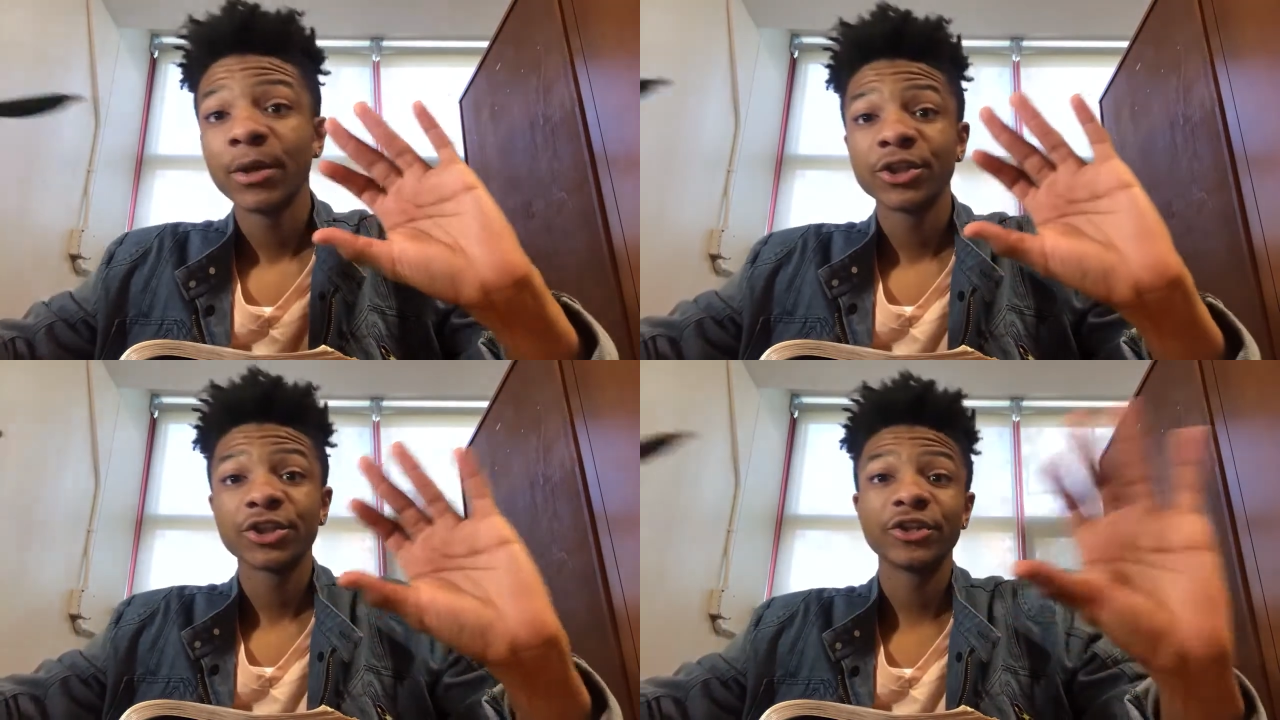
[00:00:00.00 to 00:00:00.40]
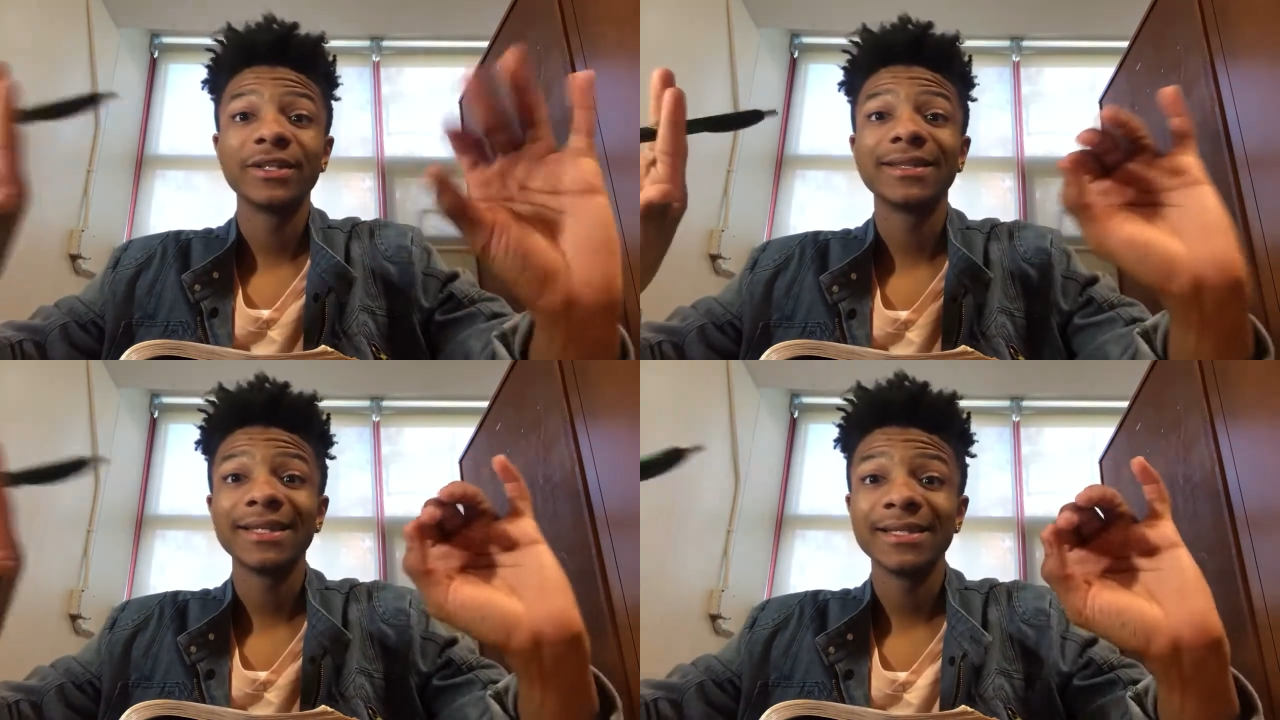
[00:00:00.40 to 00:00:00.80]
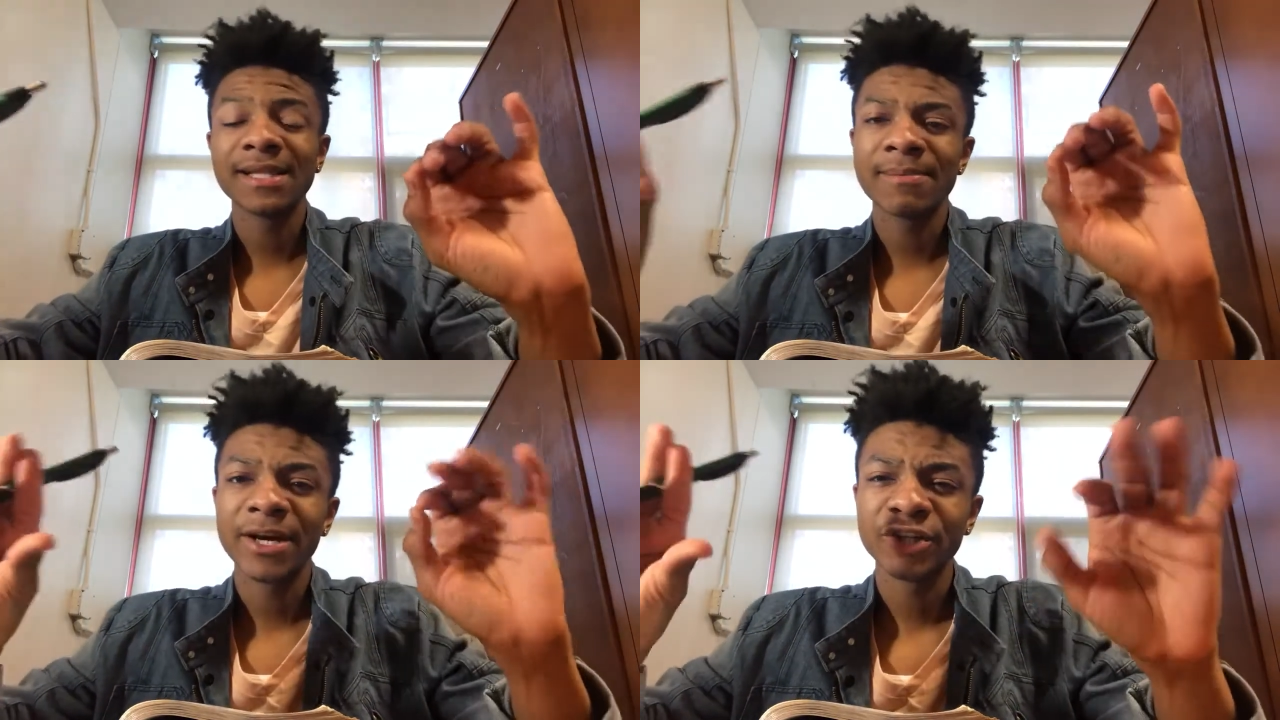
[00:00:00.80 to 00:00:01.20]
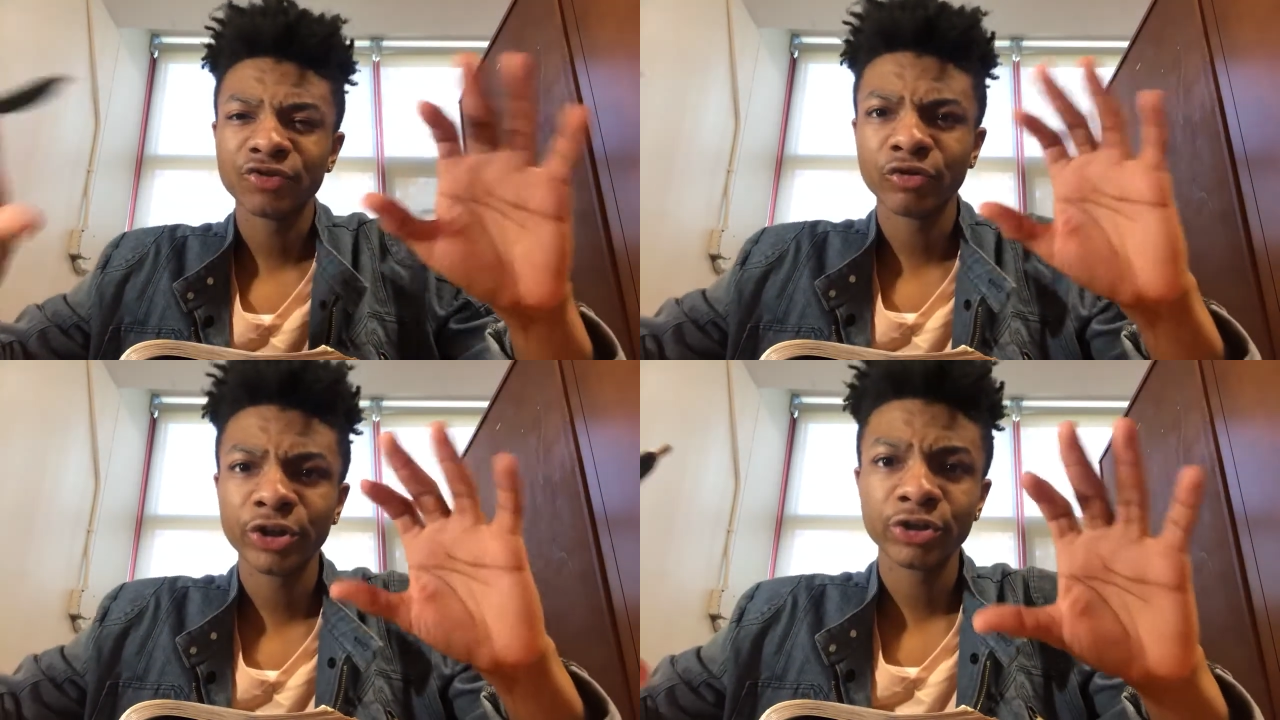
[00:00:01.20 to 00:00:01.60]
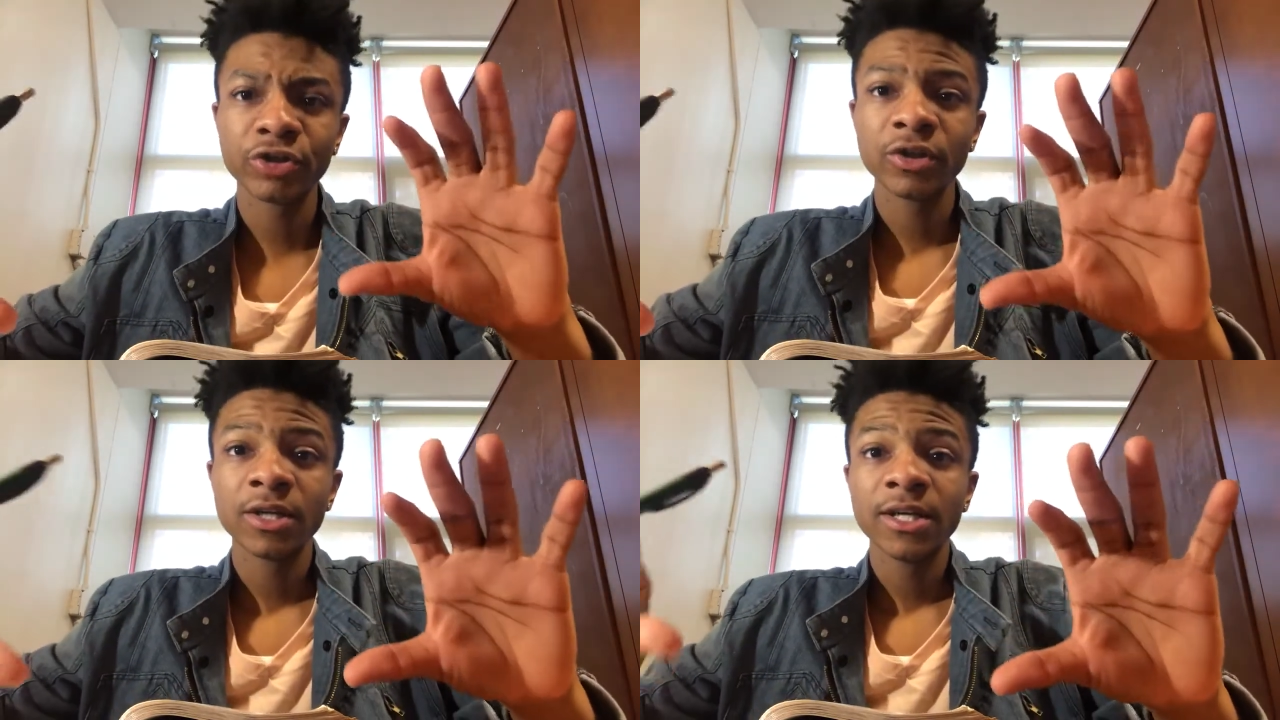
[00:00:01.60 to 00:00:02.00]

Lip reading: certain things that might trigger